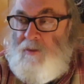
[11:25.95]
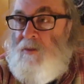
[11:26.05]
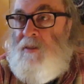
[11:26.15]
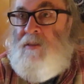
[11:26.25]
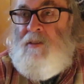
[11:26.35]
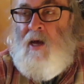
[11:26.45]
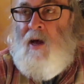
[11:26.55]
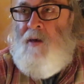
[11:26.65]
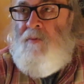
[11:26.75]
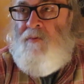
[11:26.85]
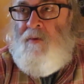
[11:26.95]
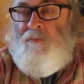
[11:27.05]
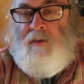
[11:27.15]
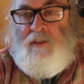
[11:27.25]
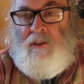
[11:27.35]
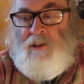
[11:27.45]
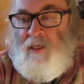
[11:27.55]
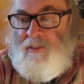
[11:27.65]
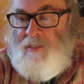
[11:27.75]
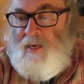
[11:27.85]
this time of complete
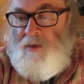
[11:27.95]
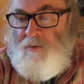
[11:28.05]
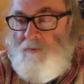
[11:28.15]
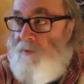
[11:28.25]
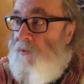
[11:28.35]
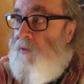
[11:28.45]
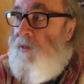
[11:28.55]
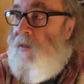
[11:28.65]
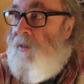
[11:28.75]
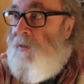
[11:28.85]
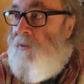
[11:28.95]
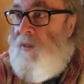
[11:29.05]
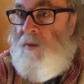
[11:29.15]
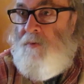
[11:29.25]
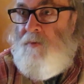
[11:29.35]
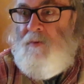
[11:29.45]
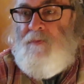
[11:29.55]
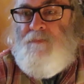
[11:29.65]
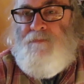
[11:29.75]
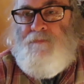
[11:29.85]
shutdown, and uh,
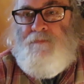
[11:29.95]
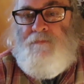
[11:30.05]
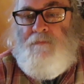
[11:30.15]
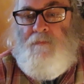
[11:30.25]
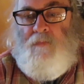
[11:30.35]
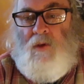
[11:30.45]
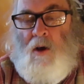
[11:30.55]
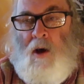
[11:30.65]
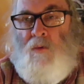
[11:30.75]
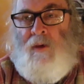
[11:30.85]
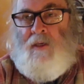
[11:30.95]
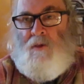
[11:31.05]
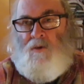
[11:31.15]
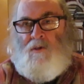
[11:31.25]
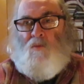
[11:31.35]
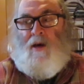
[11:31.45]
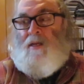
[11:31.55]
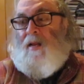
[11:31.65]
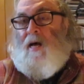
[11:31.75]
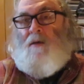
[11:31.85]
all we can do is wait
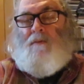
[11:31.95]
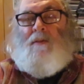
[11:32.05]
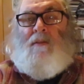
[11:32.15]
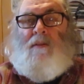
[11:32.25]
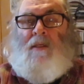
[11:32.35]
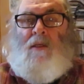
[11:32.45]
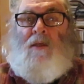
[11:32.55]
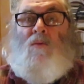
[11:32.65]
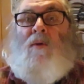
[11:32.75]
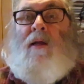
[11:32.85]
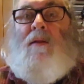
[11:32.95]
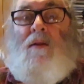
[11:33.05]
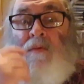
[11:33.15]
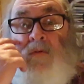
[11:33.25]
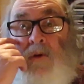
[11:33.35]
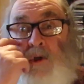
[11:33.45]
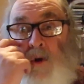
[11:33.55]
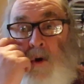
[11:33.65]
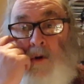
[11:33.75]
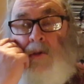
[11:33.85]
it out and see what the future
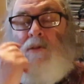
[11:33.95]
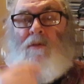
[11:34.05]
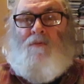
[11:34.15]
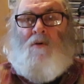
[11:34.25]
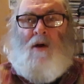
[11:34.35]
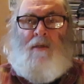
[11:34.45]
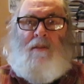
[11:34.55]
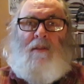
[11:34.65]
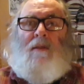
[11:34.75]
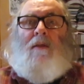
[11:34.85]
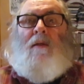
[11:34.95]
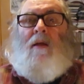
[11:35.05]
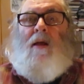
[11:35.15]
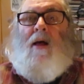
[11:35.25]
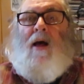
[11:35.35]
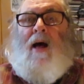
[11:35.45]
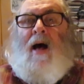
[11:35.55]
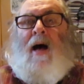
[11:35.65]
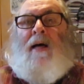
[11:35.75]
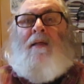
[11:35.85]
holds for us
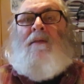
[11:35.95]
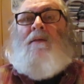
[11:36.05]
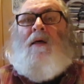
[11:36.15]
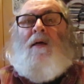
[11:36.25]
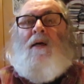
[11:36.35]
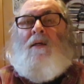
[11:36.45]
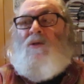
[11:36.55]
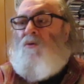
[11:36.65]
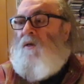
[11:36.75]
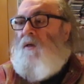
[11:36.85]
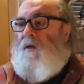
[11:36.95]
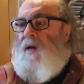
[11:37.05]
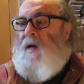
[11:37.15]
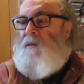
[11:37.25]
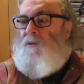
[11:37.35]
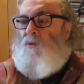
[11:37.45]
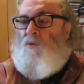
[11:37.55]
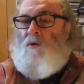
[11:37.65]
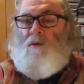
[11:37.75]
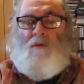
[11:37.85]
as a country, as the
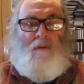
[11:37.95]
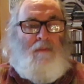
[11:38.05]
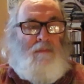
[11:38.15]
world,